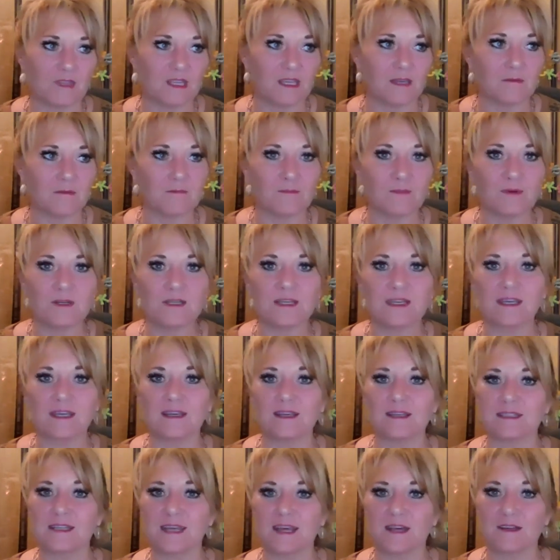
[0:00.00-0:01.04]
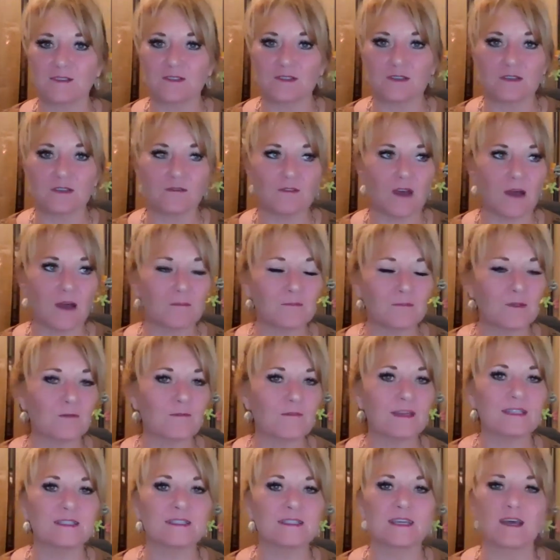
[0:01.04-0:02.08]
get bookings, how to up your
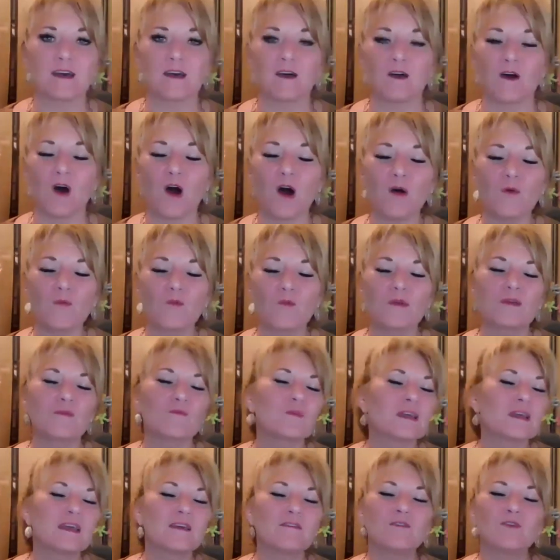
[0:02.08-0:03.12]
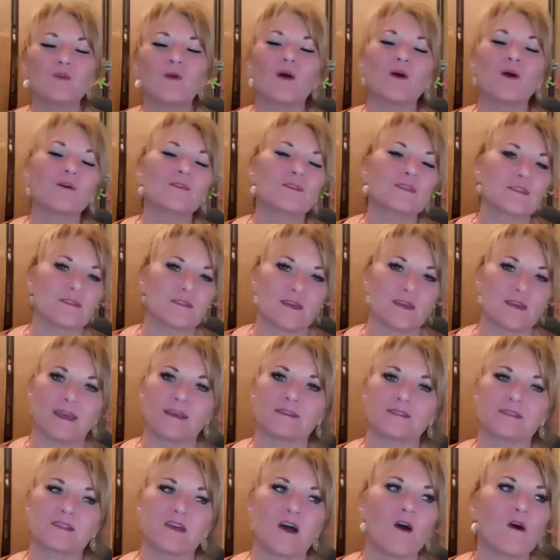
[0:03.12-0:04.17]
retail. We give you all the
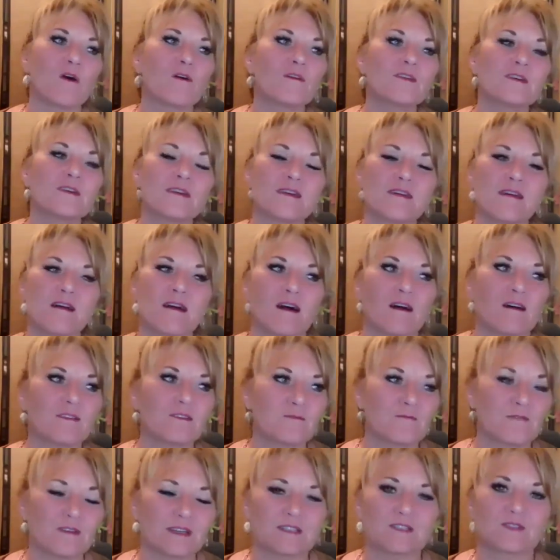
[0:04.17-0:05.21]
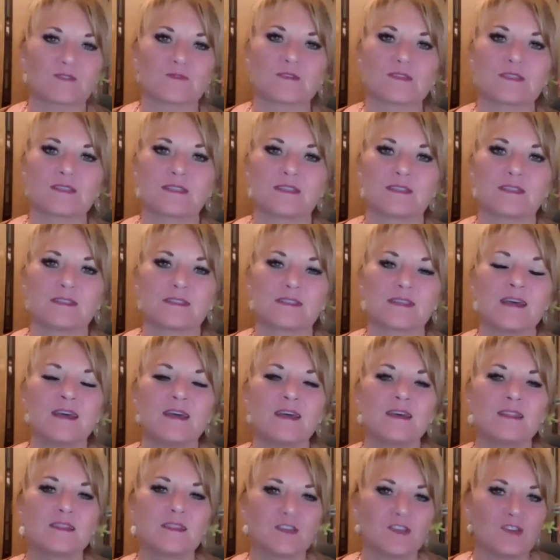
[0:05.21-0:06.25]
things, all the resources
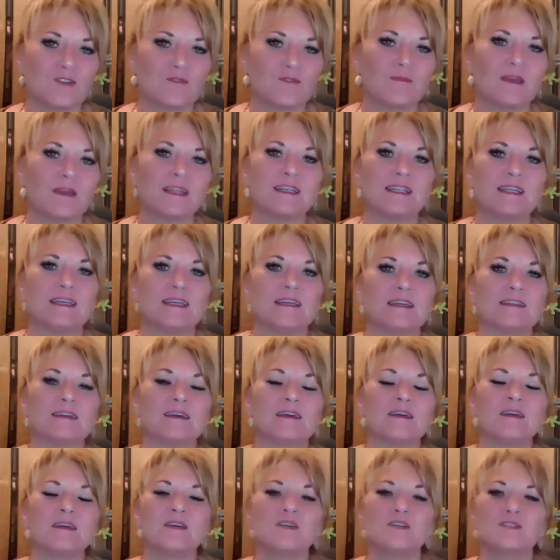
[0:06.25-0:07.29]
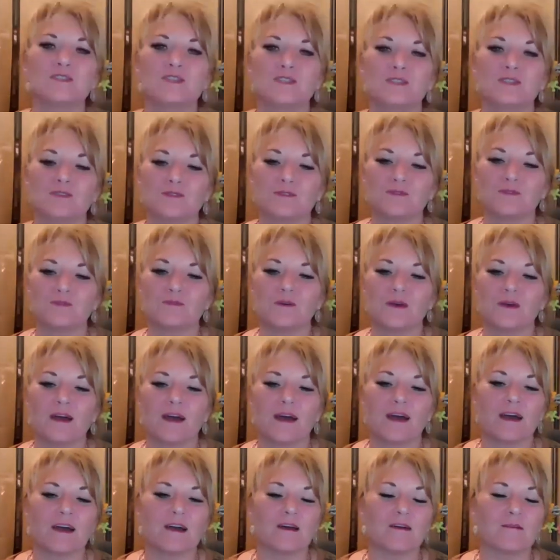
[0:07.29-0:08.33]
that you may need to
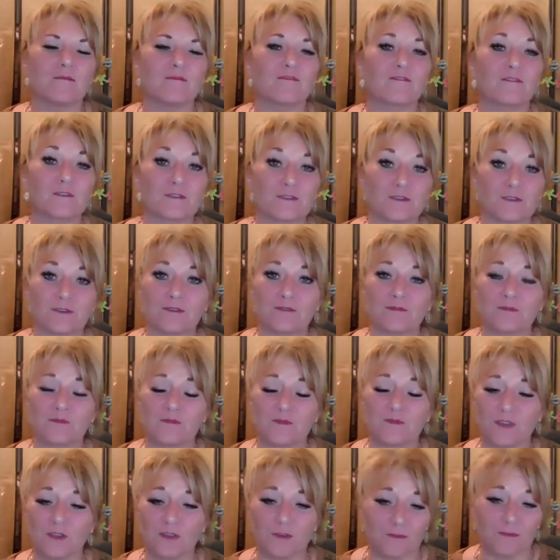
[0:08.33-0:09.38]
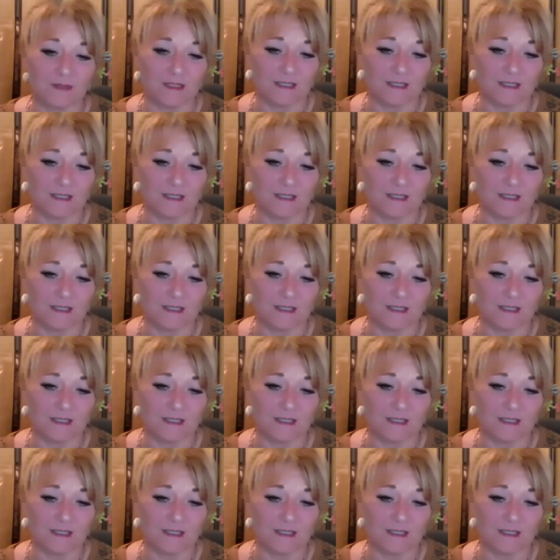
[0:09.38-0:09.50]
further your